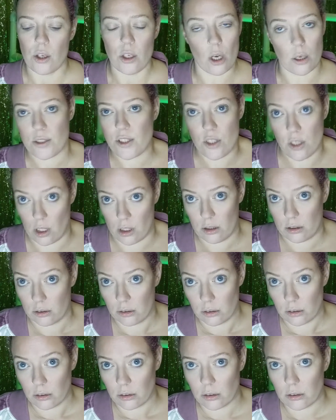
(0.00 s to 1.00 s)
No, it's not.
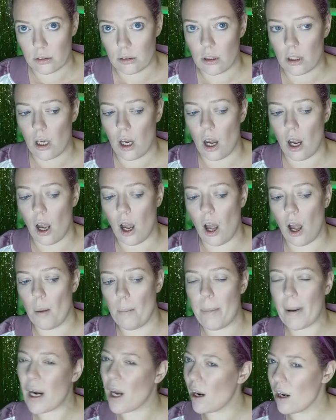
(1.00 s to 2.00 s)

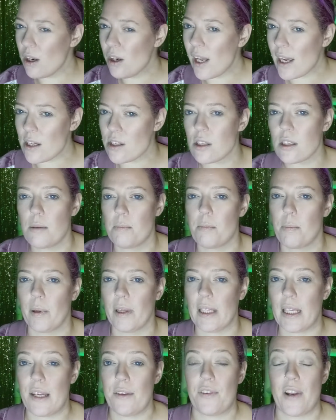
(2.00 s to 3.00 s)
But I don't actually
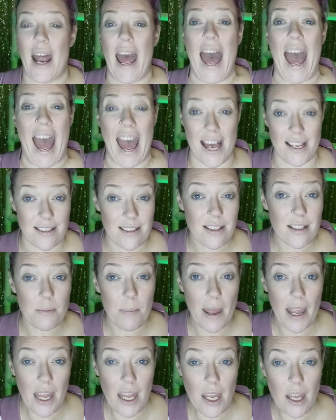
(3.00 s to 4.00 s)
believe it has to
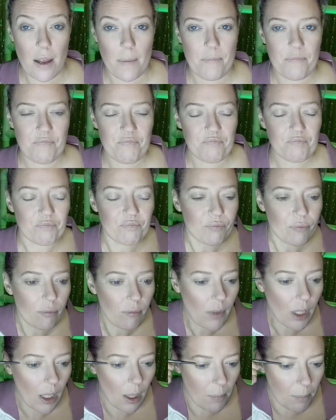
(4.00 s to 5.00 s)
be,
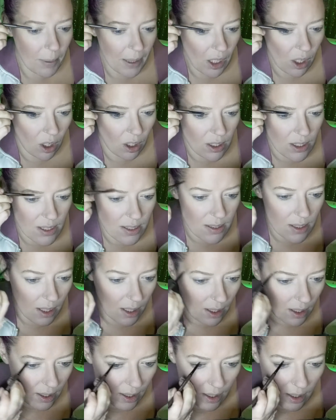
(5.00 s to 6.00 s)
because
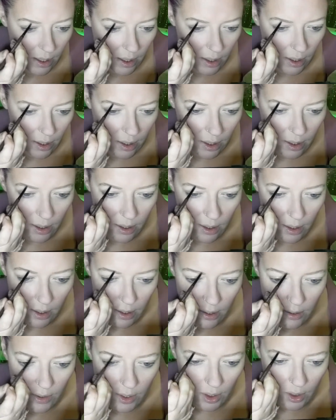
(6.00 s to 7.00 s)

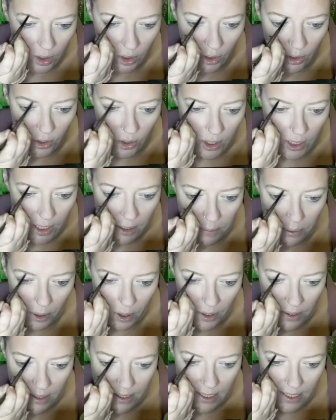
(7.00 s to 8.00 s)
the learning
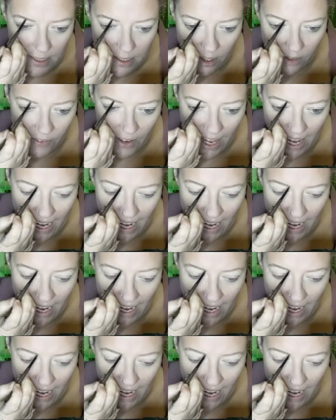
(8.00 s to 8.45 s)
process of